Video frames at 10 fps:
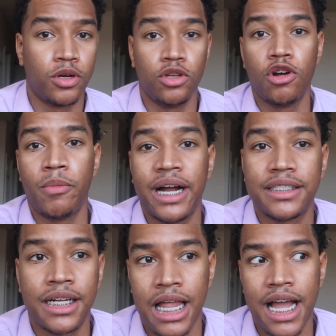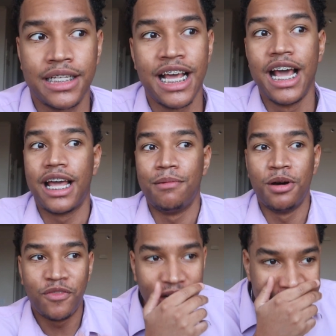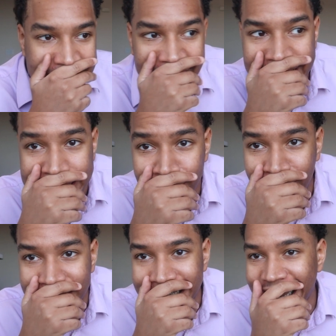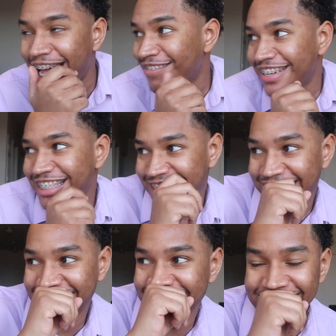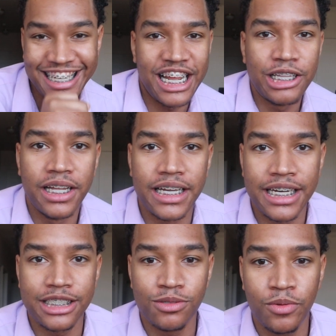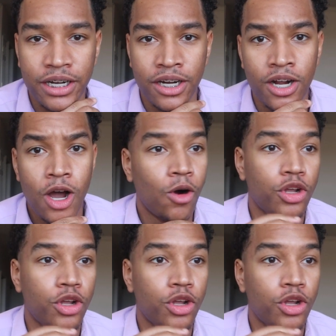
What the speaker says: or you go back to class and motherfuckers kind of smirking and laughing at you, like, and they looking at you weird,